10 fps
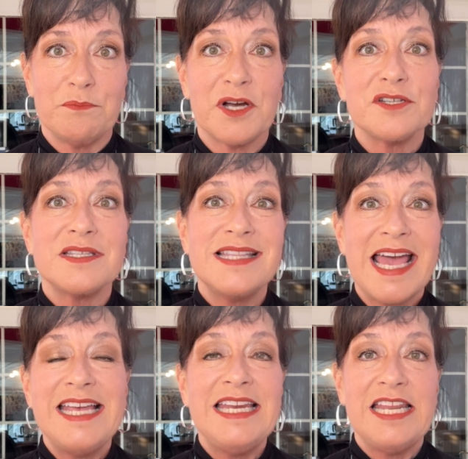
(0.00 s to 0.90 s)
because
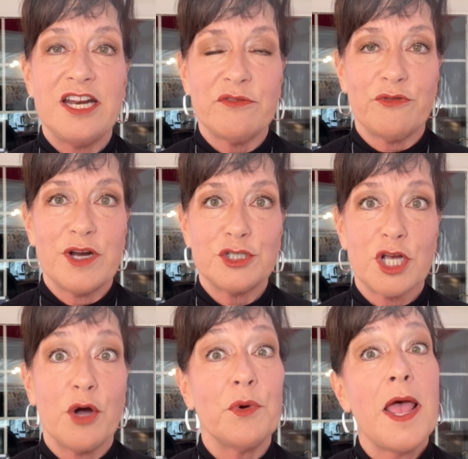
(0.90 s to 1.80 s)
they needed a fresh
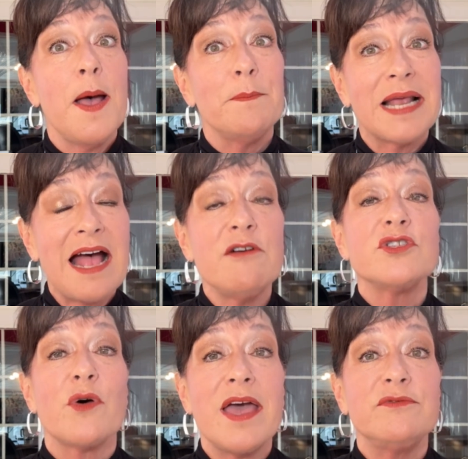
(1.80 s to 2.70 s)
coat. But I
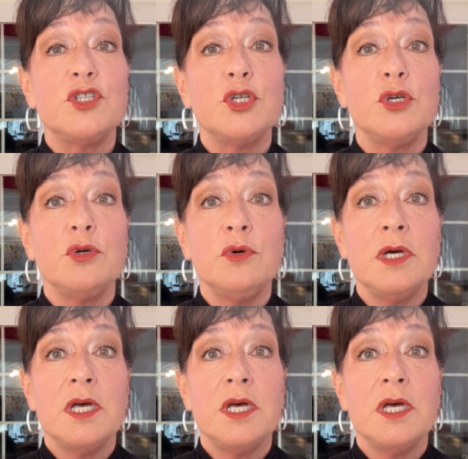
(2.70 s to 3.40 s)
also have 2